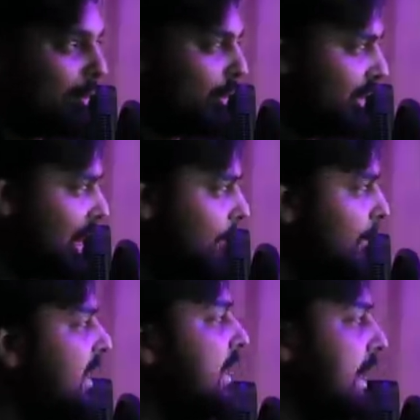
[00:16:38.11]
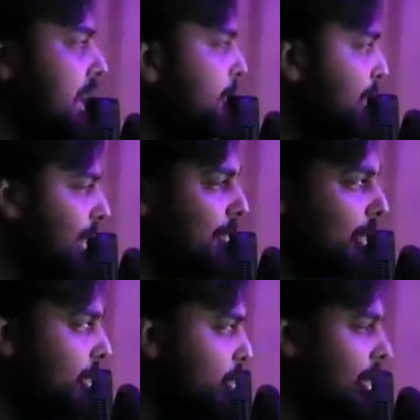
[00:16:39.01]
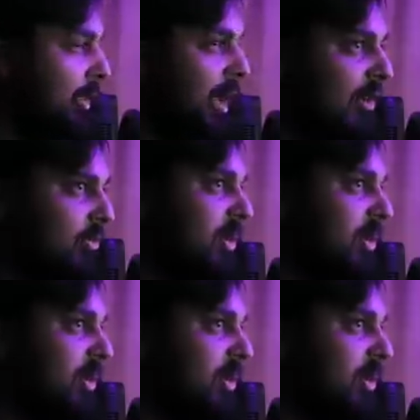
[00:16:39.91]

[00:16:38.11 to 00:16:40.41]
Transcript: will now be a forever immortalized